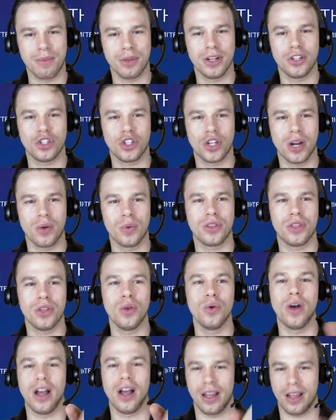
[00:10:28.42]
going to share with
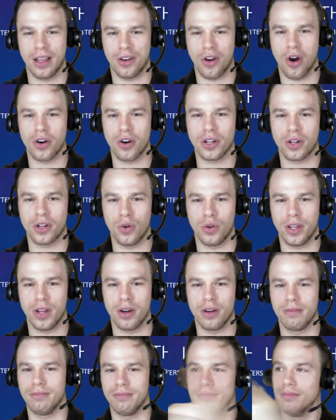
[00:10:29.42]
you an article
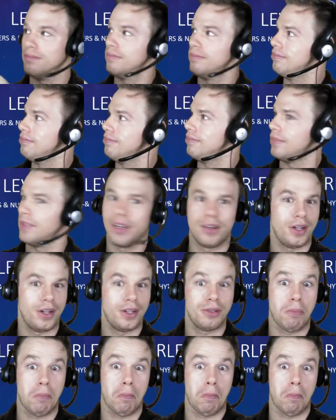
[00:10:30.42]
here. There it
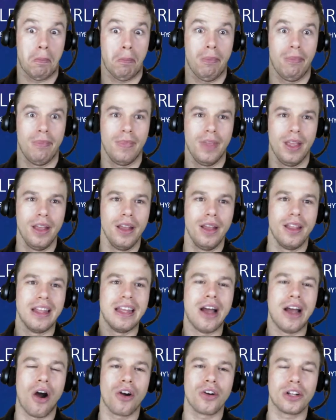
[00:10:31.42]
is.
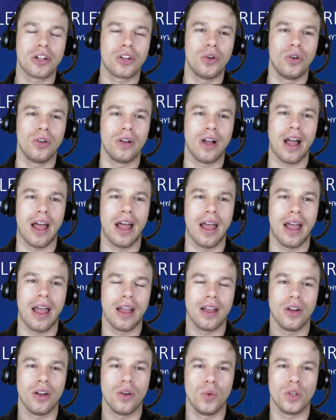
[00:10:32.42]
Article
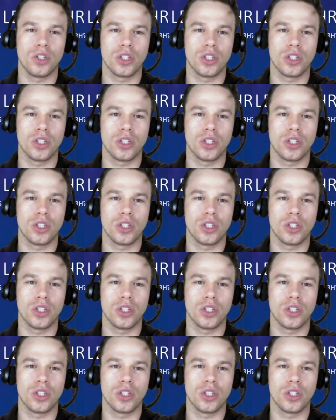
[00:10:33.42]
which